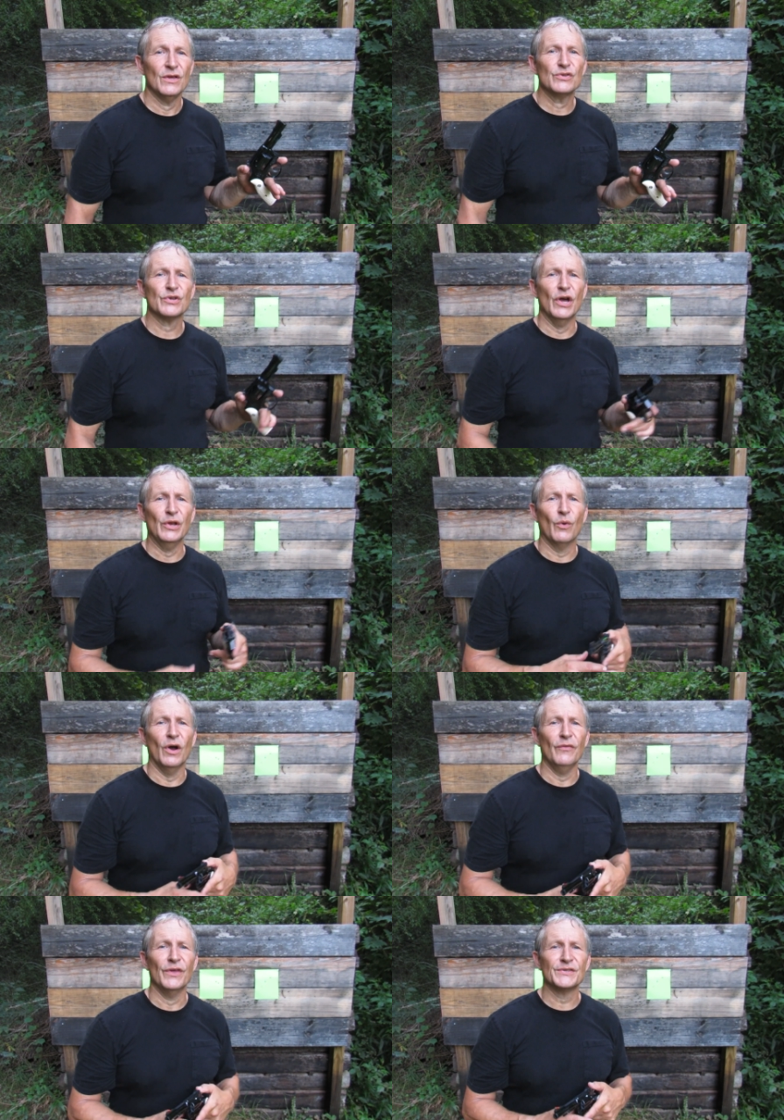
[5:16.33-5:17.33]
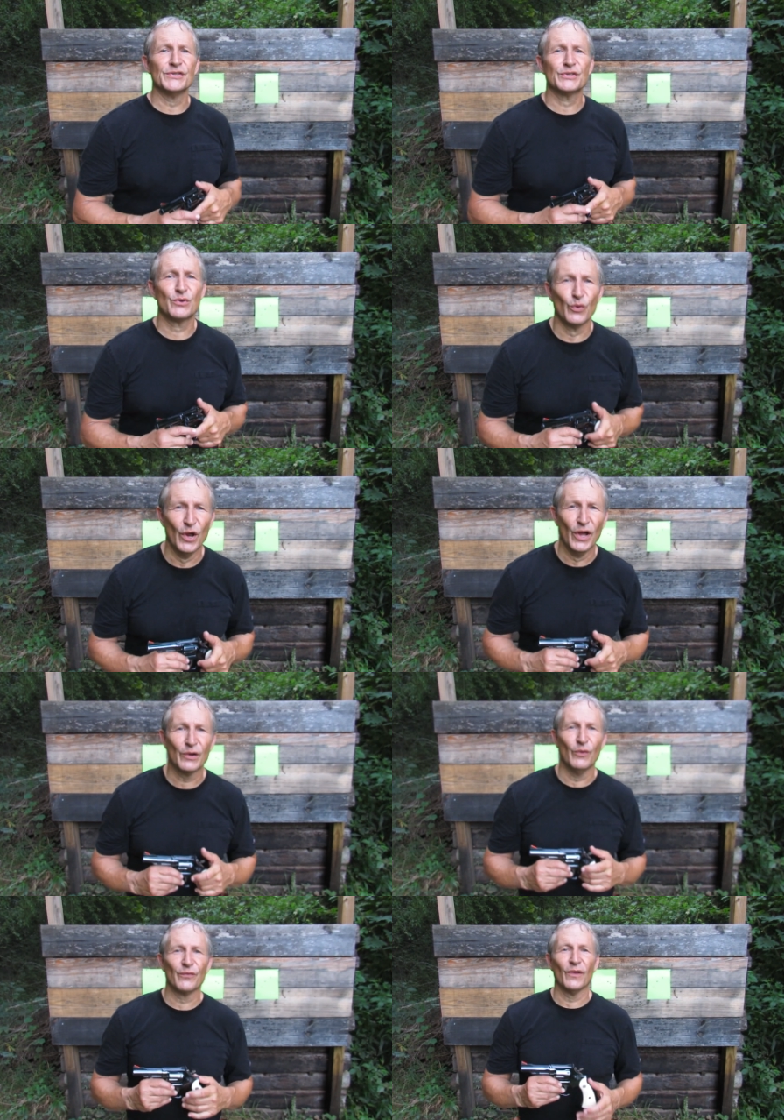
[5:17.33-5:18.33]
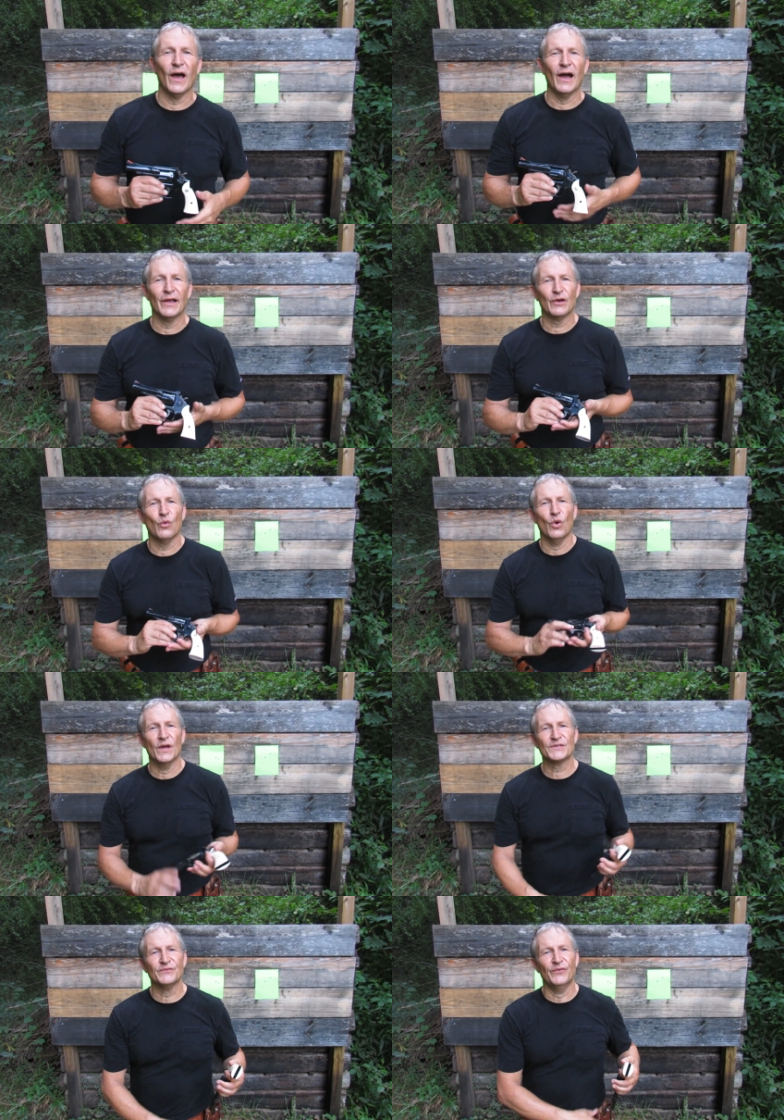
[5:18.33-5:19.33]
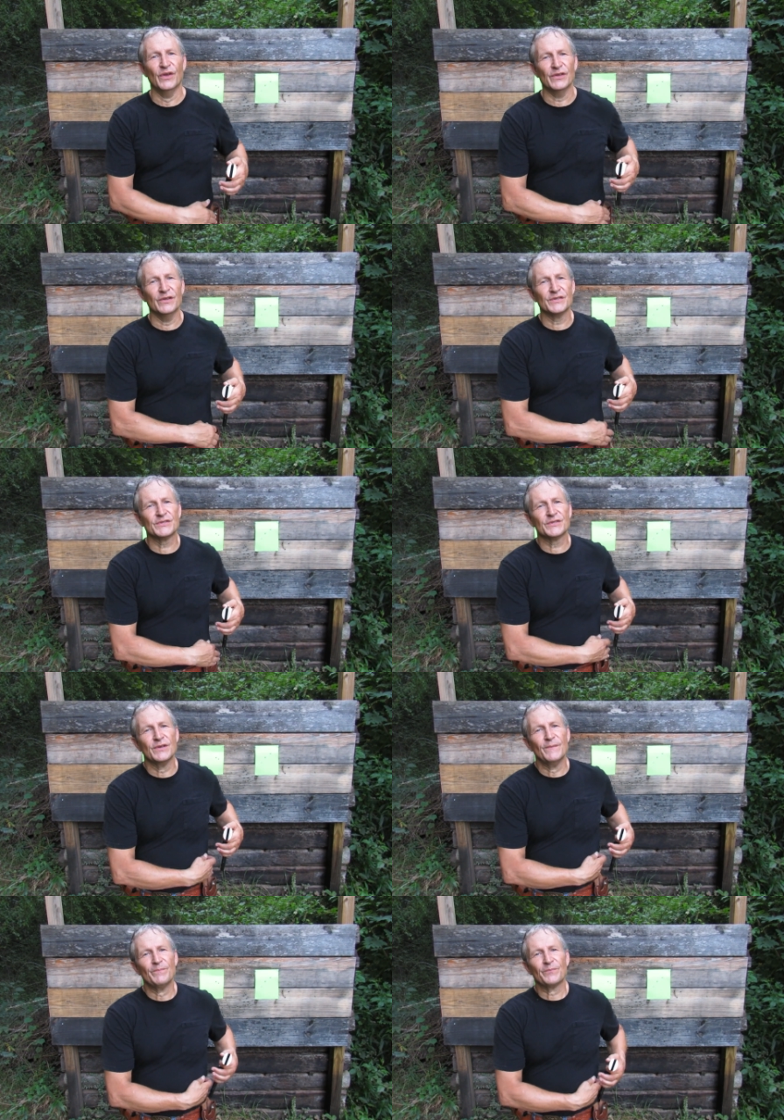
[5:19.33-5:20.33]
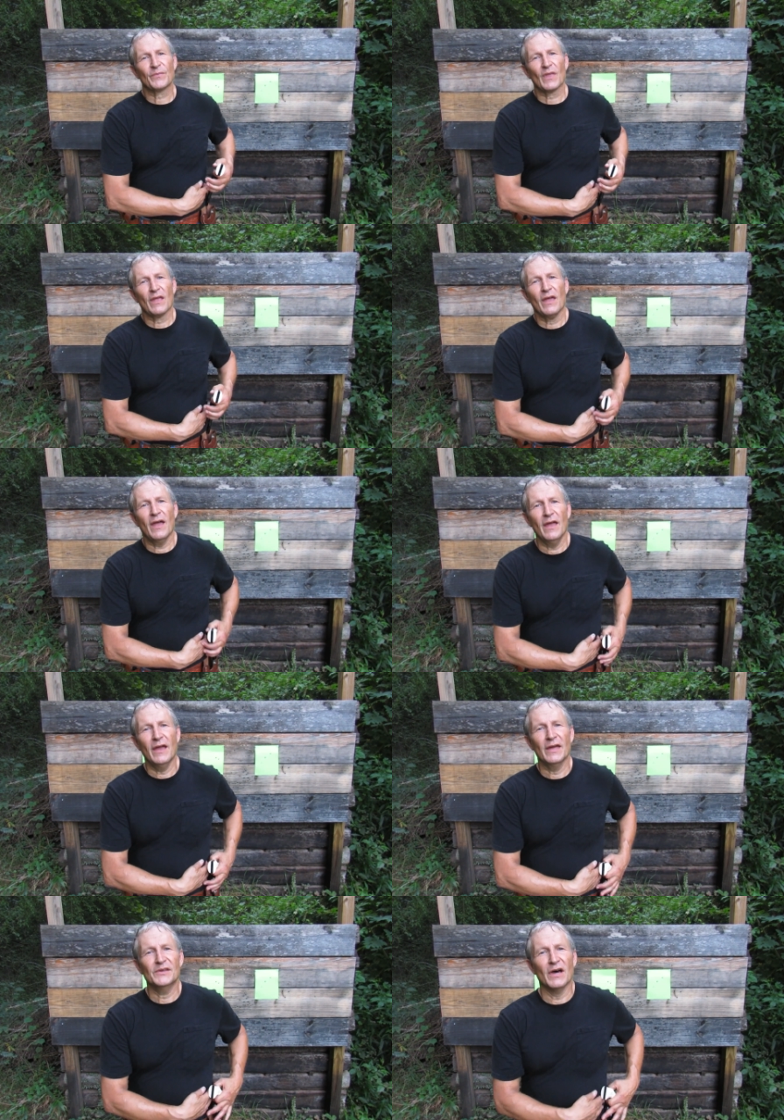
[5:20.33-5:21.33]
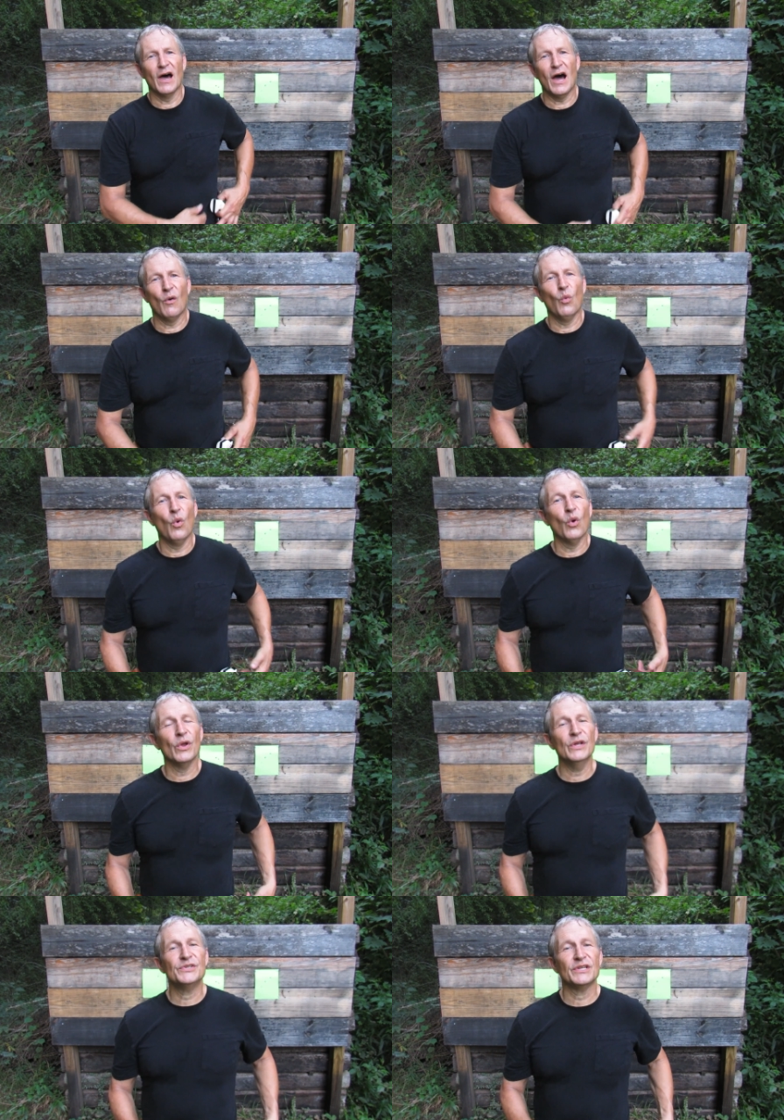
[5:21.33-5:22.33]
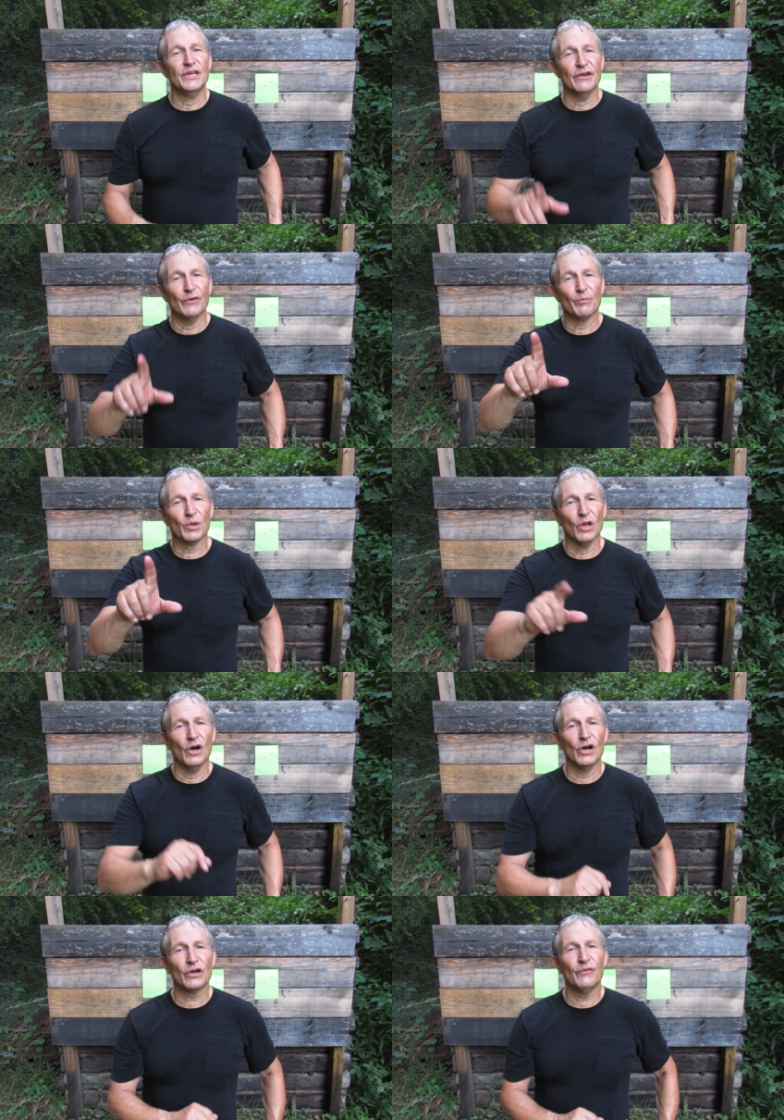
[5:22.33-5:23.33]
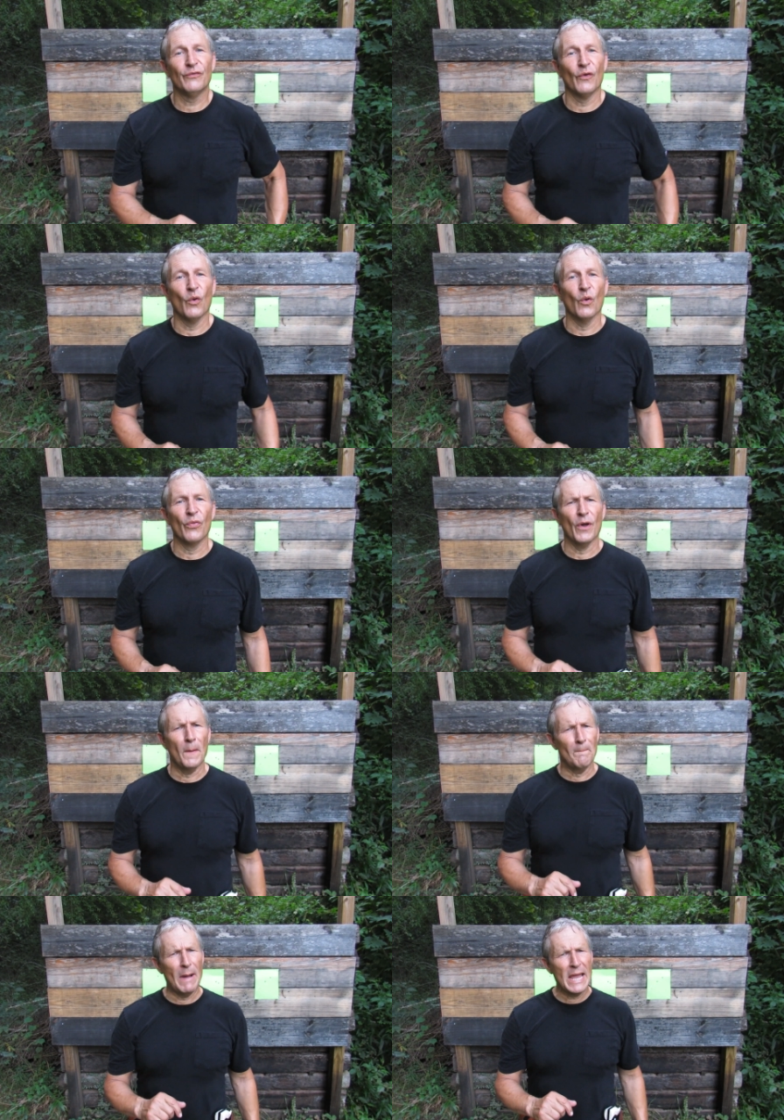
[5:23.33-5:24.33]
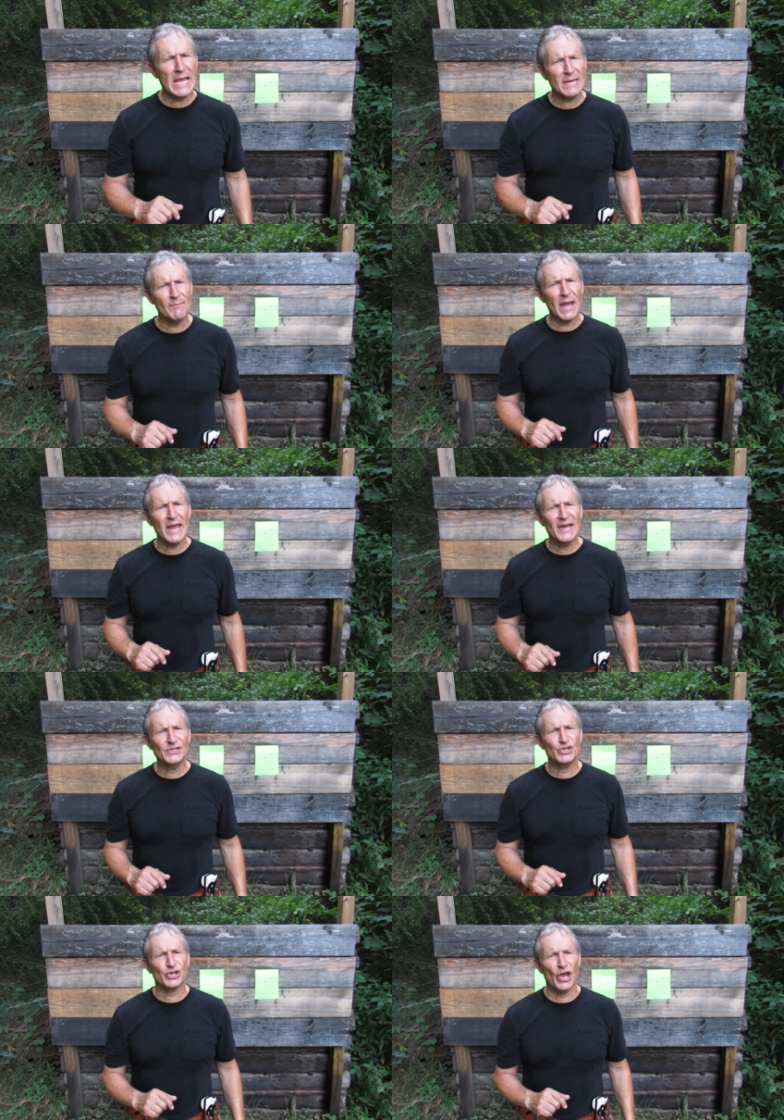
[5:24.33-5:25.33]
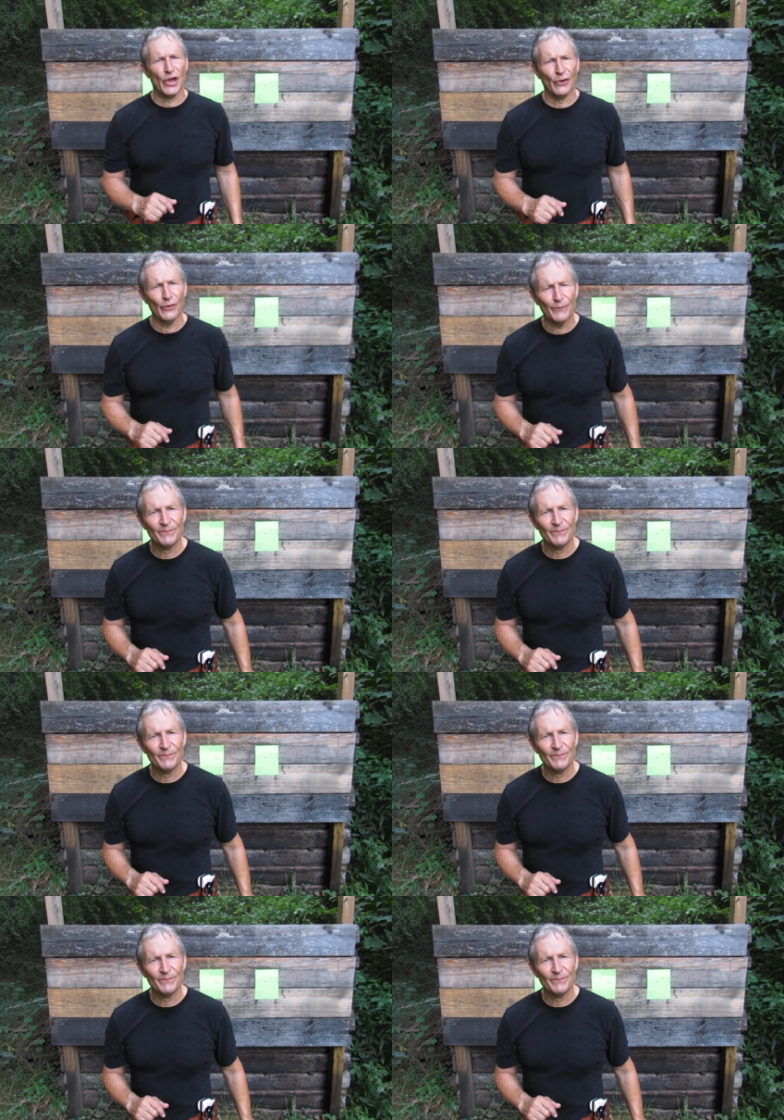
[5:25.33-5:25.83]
So anyway, this is Greg with Lionquestfitness, and I wanted to give a plug for the Main Man channel.